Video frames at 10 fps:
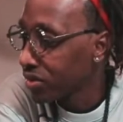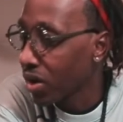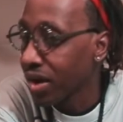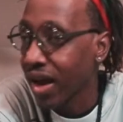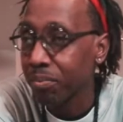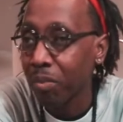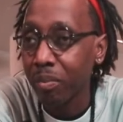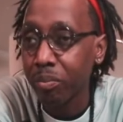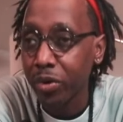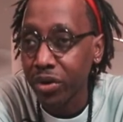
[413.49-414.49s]
So I got
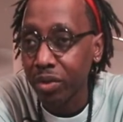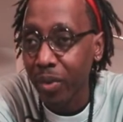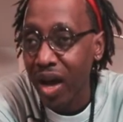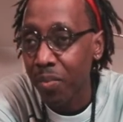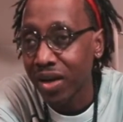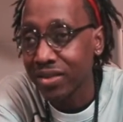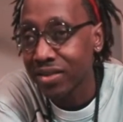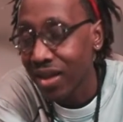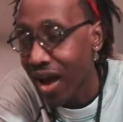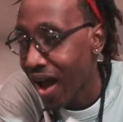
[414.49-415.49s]
my book by my
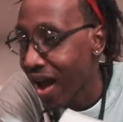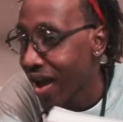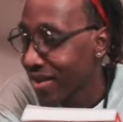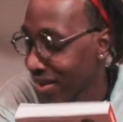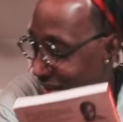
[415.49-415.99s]
side.